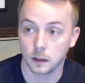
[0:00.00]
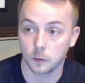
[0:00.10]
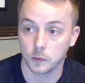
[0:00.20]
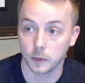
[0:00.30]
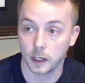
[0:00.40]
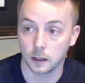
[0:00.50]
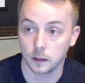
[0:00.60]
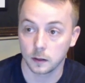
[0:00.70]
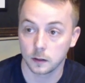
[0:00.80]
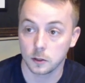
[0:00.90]
we ran
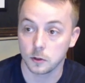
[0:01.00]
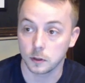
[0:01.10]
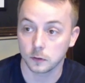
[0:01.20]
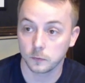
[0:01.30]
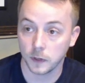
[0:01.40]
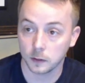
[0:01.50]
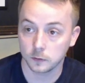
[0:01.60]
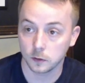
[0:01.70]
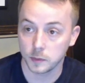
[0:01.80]
out of units faster